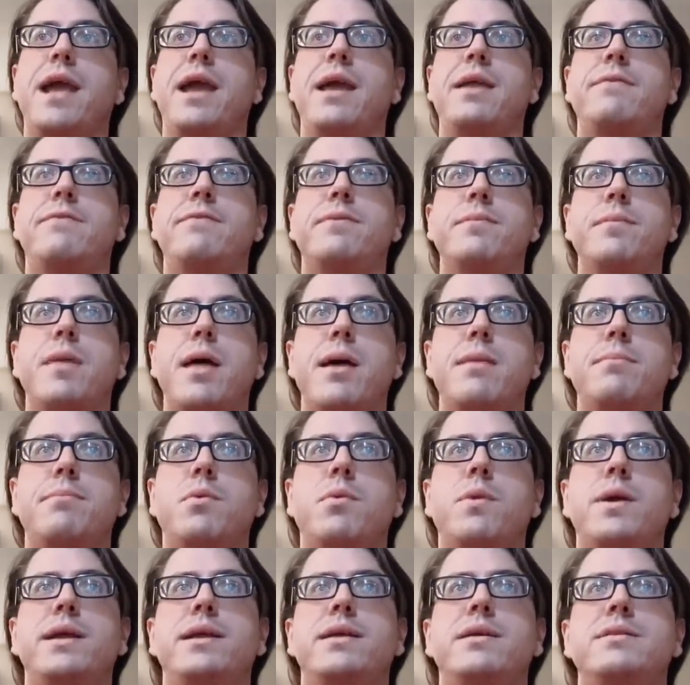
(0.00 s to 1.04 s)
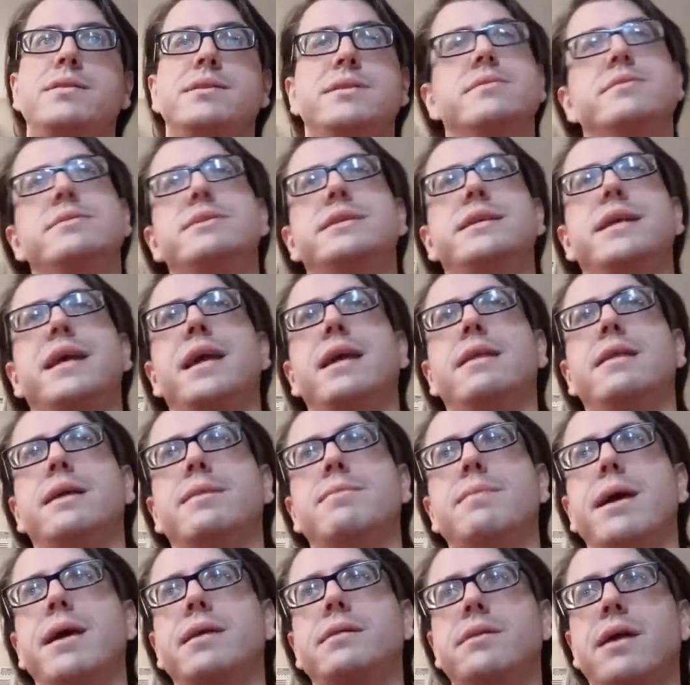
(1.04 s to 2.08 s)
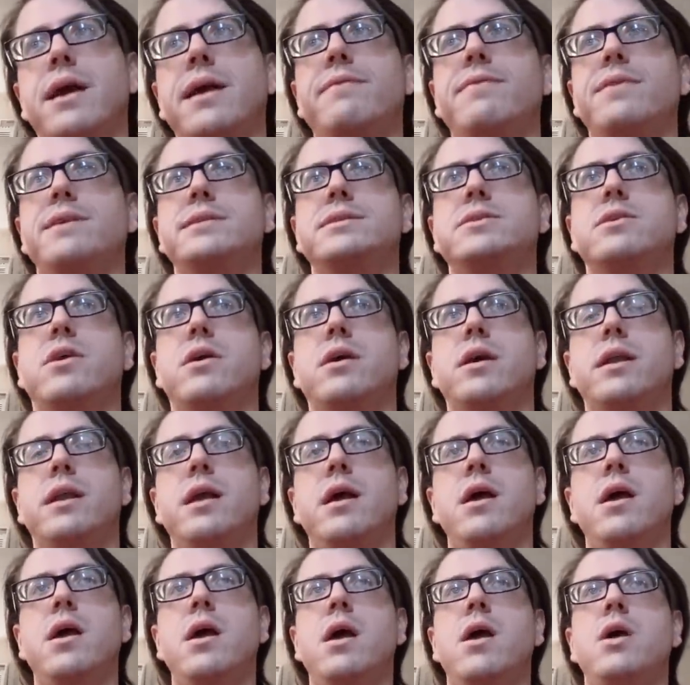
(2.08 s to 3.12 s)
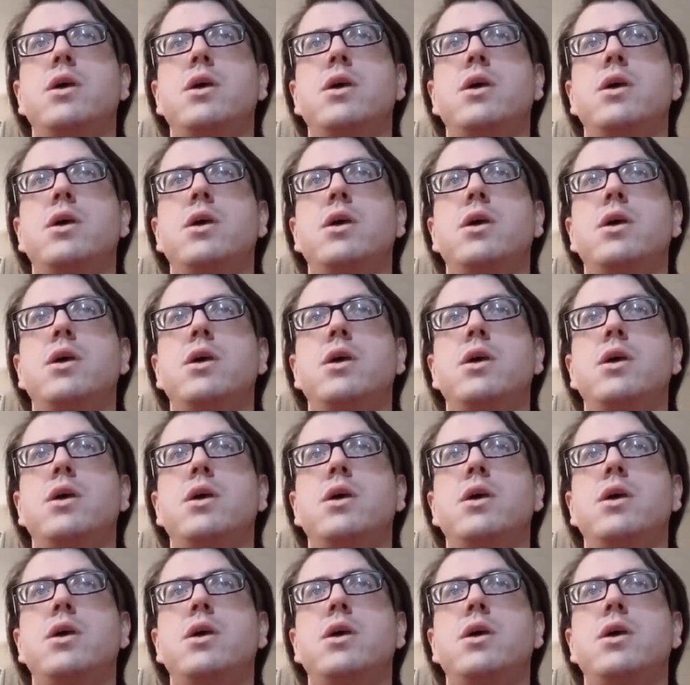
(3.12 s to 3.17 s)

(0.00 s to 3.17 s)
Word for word: and from that point until today, like, my life has gone